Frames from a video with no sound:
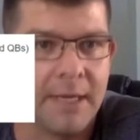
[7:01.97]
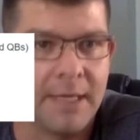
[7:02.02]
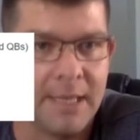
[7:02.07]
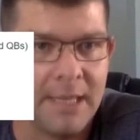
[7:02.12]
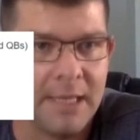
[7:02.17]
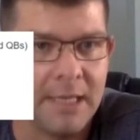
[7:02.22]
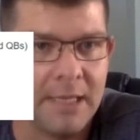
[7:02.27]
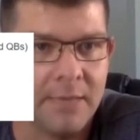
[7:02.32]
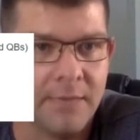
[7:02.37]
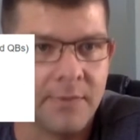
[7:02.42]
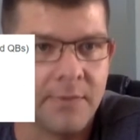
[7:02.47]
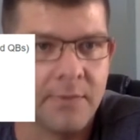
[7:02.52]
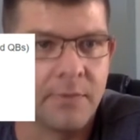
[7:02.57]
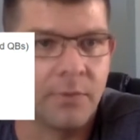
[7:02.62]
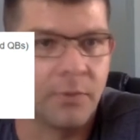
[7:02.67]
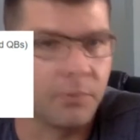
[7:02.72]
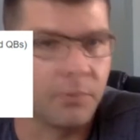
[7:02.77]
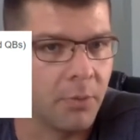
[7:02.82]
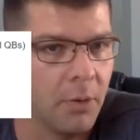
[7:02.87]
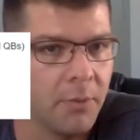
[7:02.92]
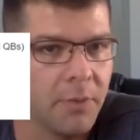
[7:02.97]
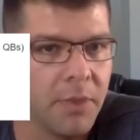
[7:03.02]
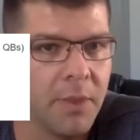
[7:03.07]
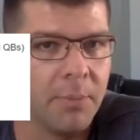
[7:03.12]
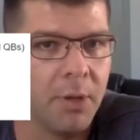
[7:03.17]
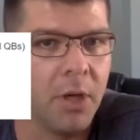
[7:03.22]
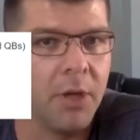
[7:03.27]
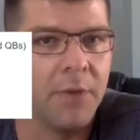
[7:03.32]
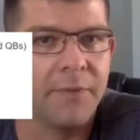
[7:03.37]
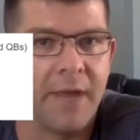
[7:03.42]
He is throwing the
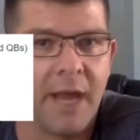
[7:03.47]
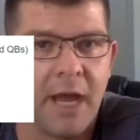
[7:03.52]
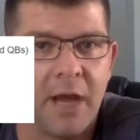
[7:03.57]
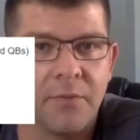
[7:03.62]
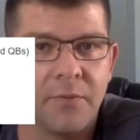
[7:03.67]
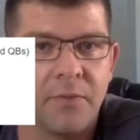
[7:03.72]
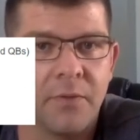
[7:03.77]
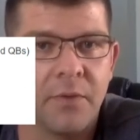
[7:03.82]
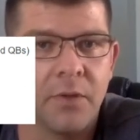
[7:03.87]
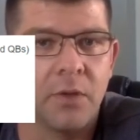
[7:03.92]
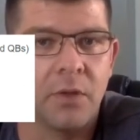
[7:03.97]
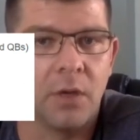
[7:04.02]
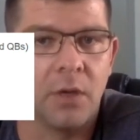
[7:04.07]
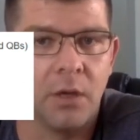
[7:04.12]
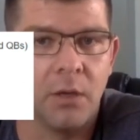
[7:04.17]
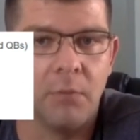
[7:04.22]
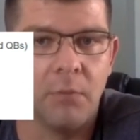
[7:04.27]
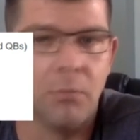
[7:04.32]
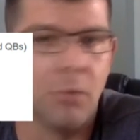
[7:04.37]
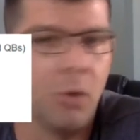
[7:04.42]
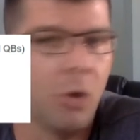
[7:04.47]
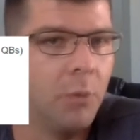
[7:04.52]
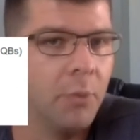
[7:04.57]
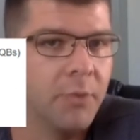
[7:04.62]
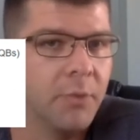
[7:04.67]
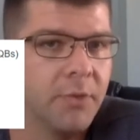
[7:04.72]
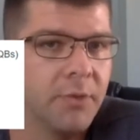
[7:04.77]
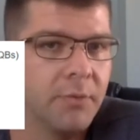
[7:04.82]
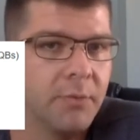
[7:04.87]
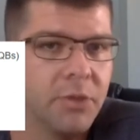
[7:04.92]
ball downfield,
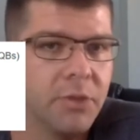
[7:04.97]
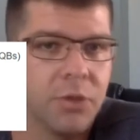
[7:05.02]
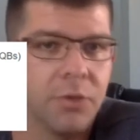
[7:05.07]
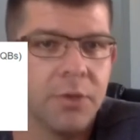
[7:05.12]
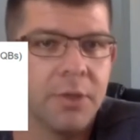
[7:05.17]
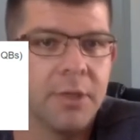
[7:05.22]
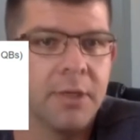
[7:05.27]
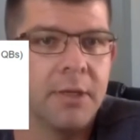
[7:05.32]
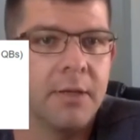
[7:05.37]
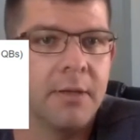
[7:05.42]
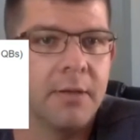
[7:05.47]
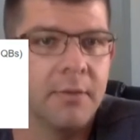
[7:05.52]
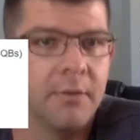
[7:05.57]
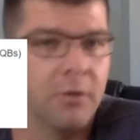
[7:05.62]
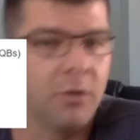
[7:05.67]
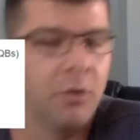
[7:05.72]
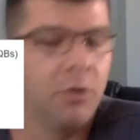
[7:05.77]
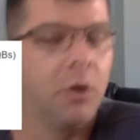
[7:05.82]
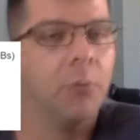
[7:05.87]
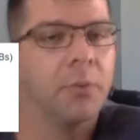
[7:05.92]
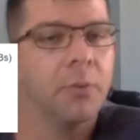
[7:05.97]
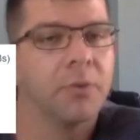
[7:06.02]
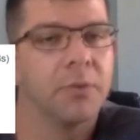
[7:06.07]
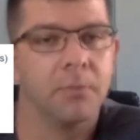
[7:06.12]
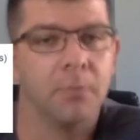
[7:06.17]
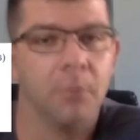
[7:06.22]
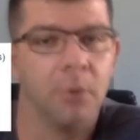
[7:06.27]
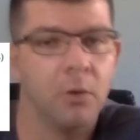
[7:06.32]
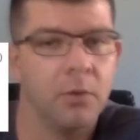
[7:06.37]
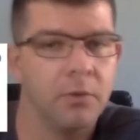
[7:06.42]
almost the majority, or almost
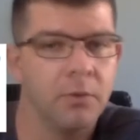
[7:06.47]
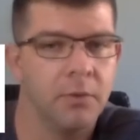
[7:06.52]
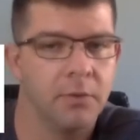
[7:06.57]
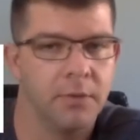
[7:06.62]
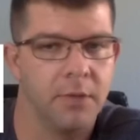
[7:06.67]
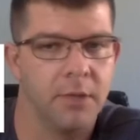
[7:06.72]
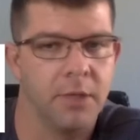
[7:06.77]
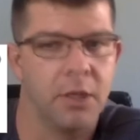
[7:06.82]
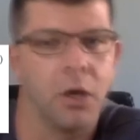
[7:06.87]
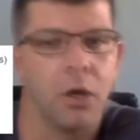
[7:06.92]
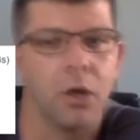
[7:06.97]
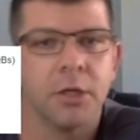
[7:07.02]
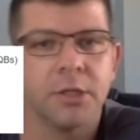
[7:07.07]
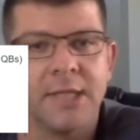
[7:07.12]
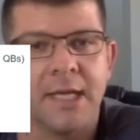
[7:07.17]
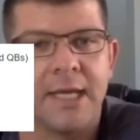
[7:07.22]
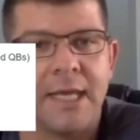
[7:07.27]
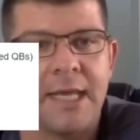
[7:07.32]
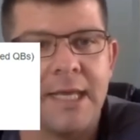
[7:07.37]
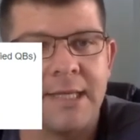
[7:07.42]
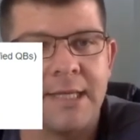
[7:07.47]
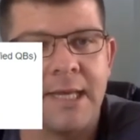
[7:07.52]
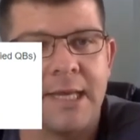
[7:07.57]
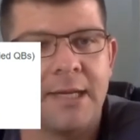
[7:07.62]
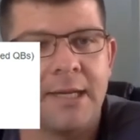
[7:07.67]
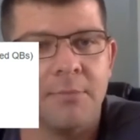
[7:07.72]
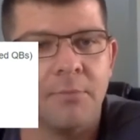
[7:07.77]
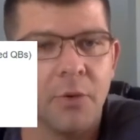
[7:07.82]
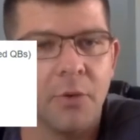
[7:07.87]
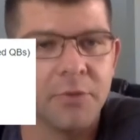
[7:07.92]
the yards that he's
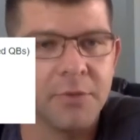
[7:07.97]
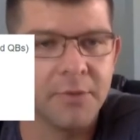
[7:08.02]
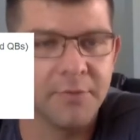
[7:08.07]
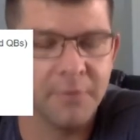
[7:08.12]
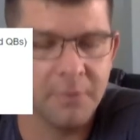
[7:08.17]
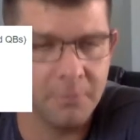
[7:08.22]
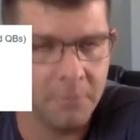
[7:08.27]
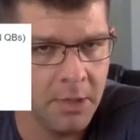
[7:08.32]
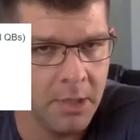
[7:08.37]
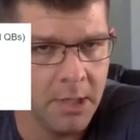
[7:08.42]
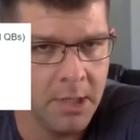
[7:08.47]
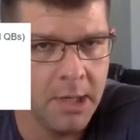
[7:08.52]
getting, most of them.